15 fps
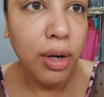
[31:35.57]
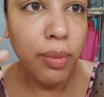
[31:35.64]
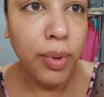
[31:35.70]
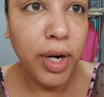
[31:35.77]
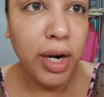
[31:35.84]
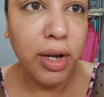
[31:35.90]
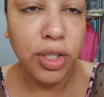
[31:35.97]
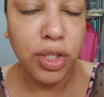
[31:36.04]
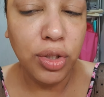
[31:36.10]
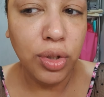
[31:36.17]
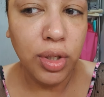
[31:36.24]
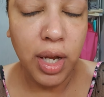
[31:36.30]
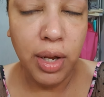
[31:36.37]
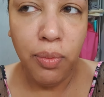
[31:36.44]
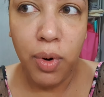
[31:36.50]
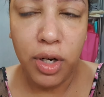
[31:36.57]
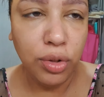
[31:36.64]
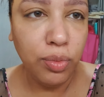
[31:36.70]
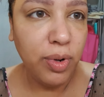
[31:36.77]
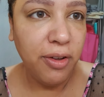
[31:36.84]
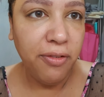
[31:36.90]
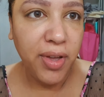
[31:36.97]
Right now, I
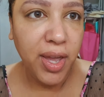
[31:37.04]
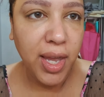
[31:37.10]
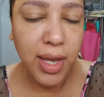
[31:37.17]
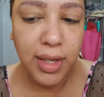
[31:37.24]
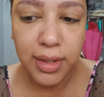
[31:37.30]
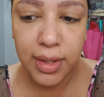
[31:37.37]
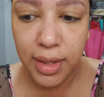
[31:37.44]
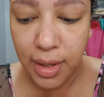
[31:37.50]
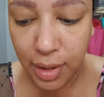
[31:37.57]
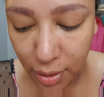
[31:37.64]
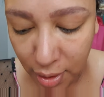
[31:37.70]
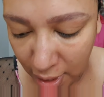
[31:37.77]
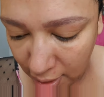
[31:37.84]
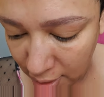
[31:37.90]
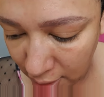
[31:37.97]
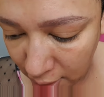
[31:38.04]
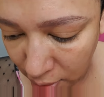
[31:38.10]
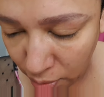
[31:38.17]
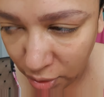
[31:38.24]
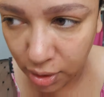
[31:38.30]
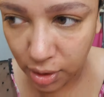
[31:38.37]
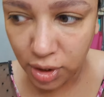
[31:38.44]
washed my face, and all I did
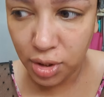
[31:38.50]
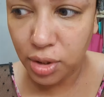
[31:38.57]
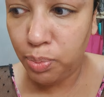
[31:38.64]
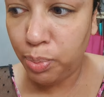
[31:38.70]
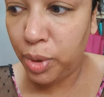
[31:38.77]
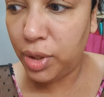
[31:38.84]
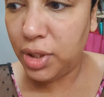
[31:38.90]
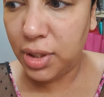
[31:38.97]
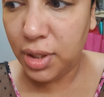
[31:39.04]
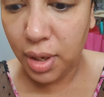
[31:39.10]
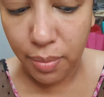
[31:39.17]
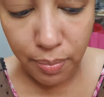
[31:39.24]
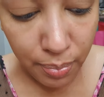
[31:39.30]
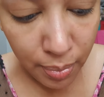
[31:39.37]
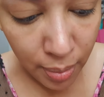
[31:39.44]
was just put some